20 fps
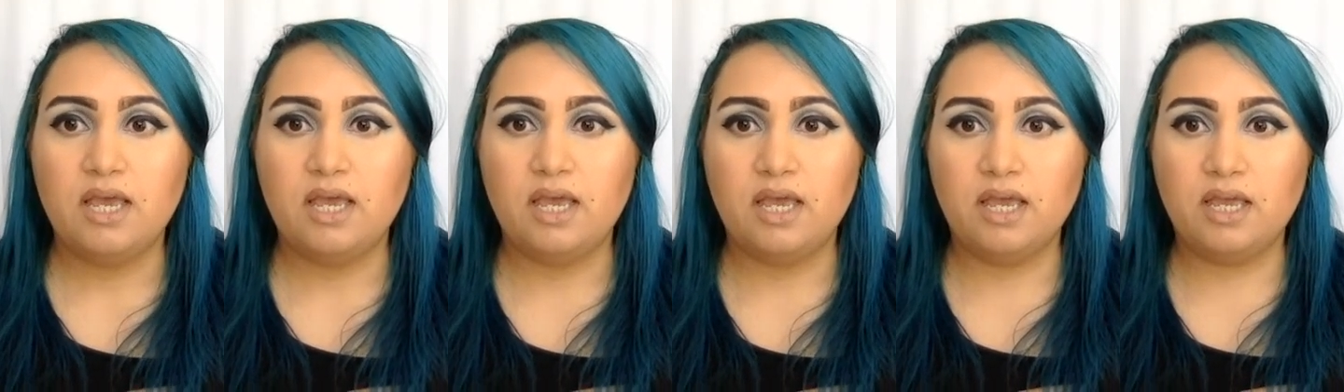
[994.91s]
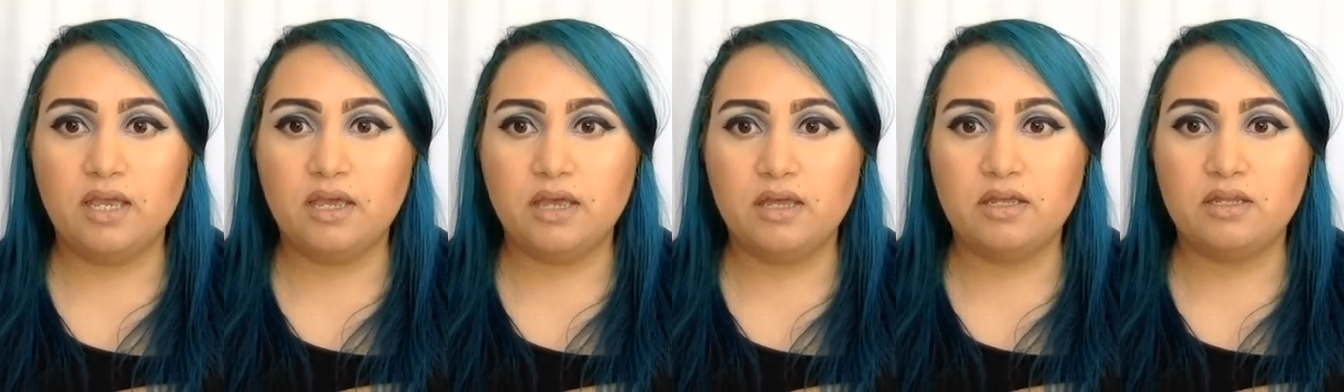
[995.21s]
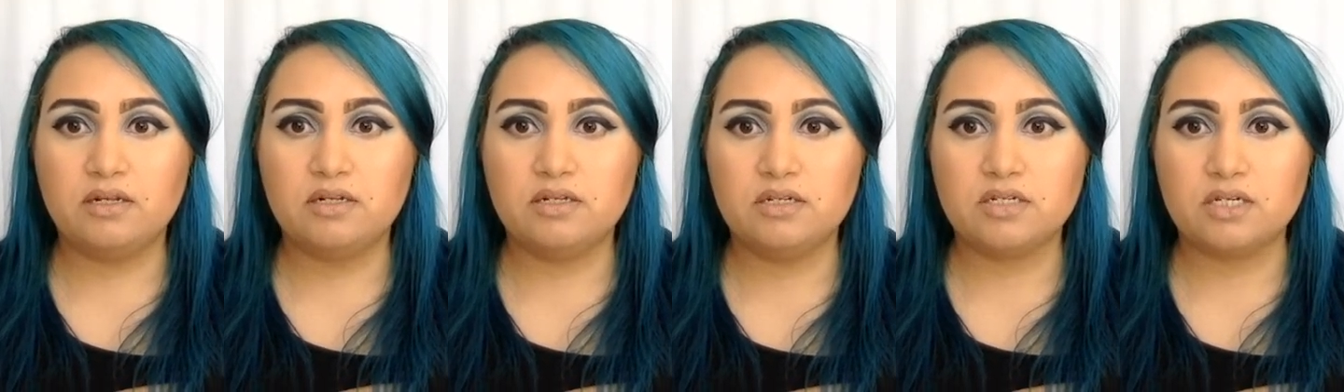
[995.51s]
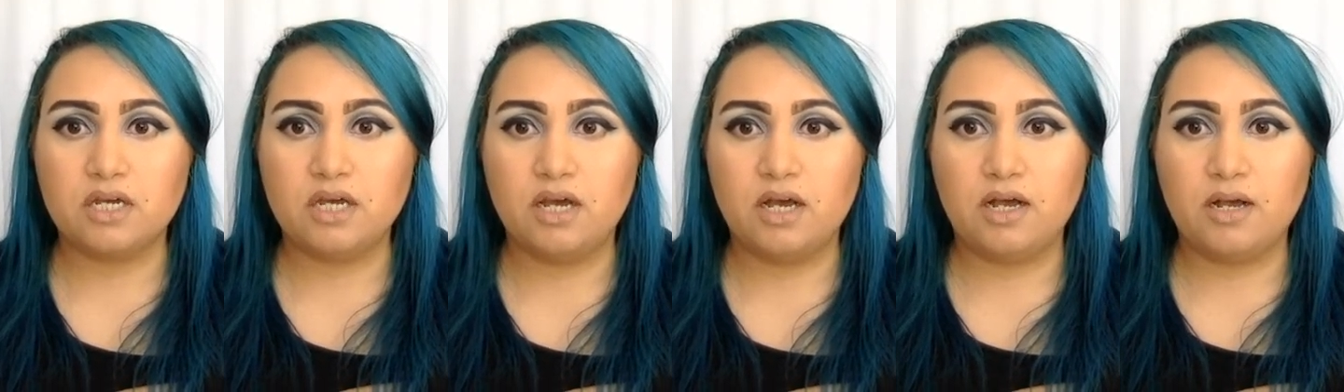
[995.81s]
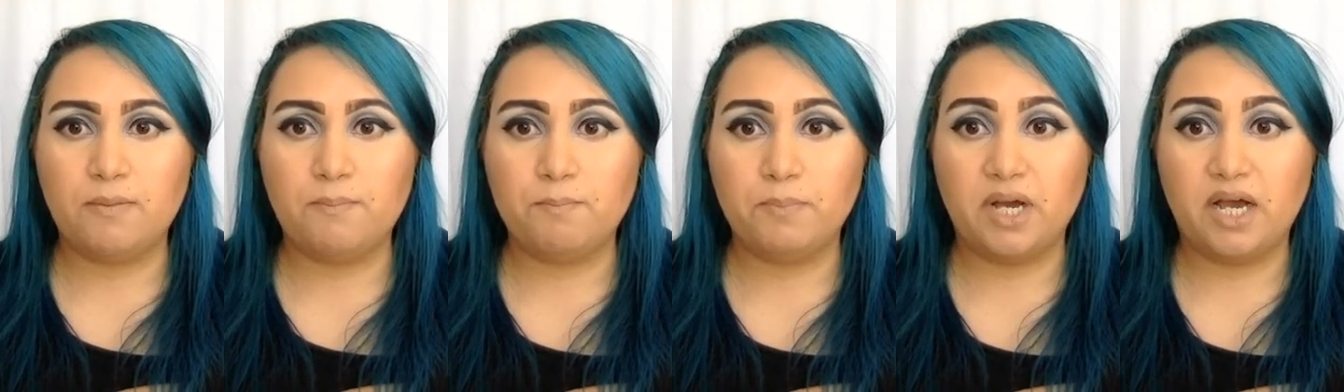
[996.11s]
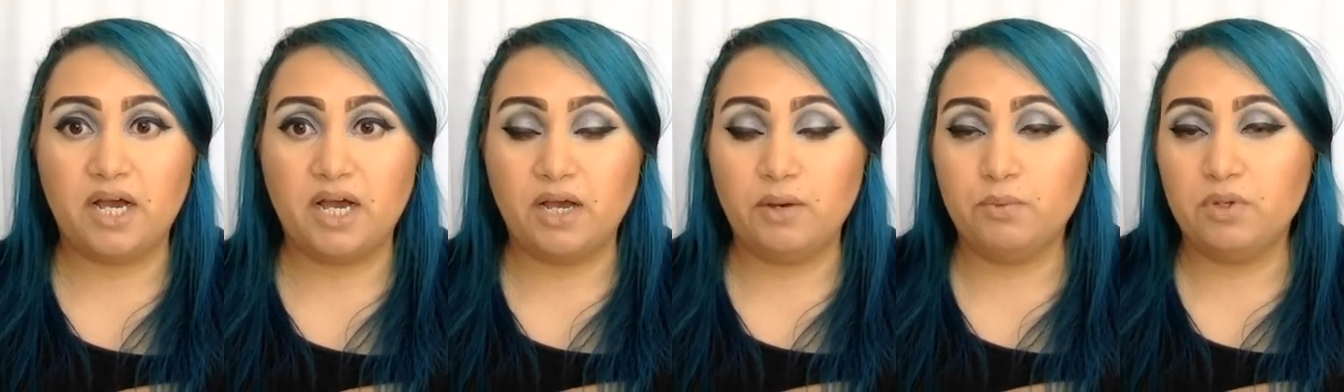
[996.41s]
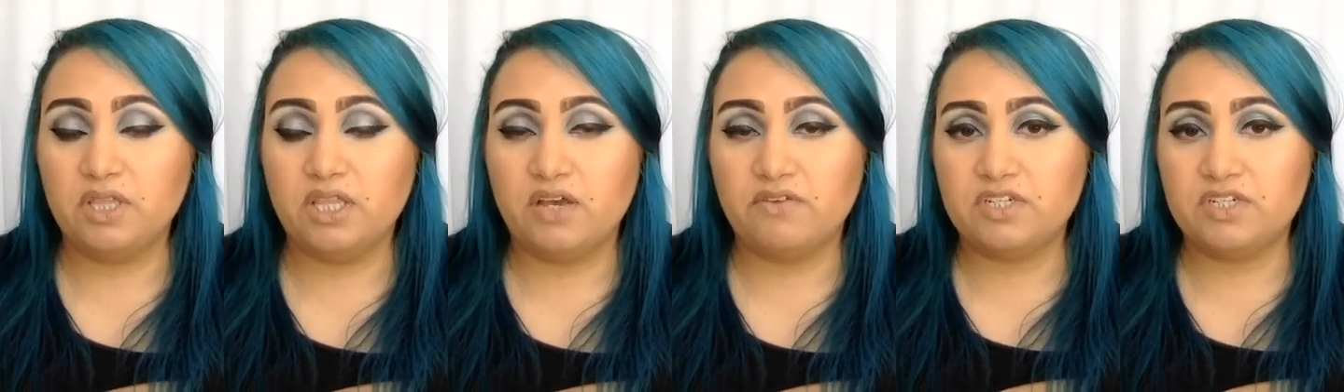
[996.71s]
And I
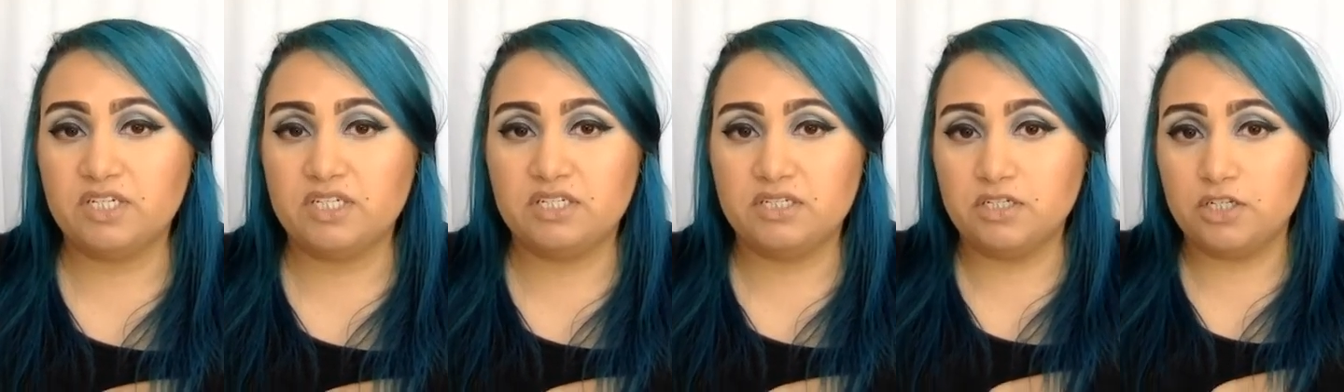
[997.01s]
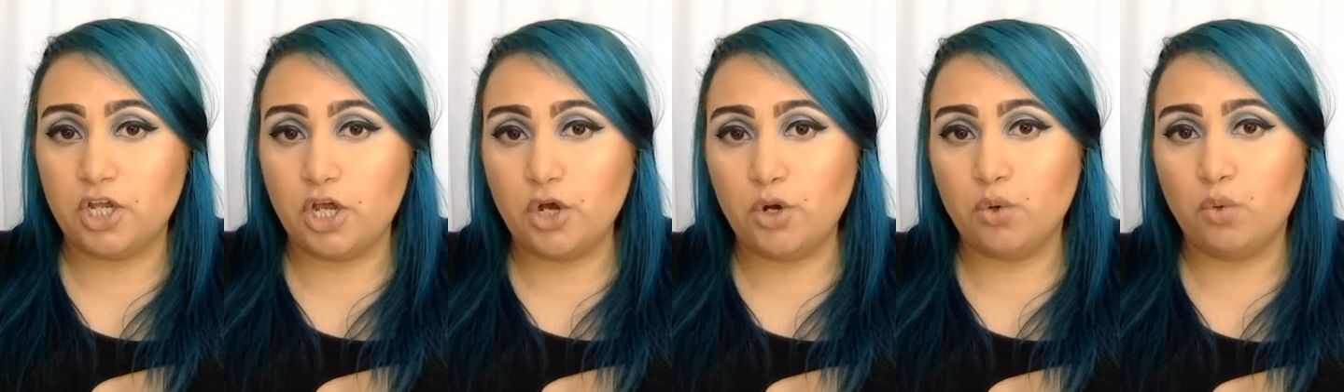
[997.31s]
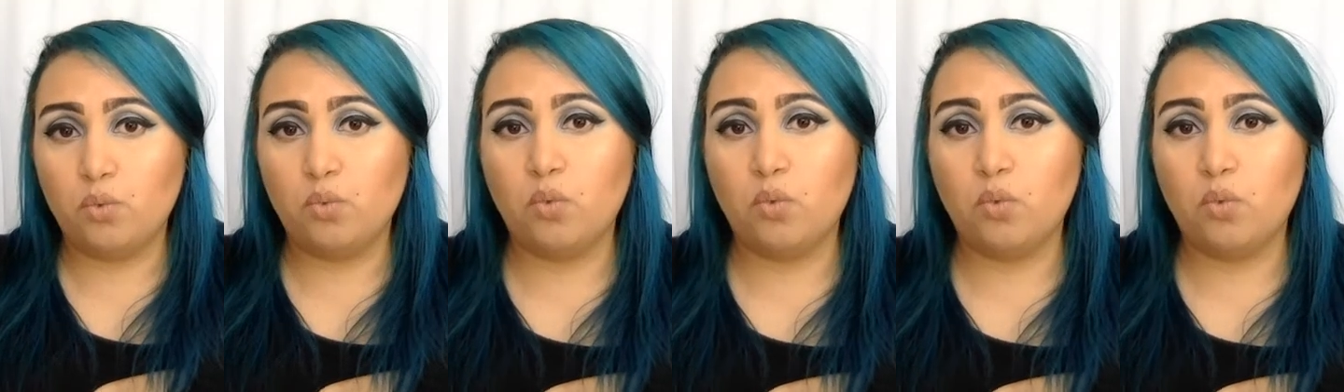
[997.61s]
would love to know,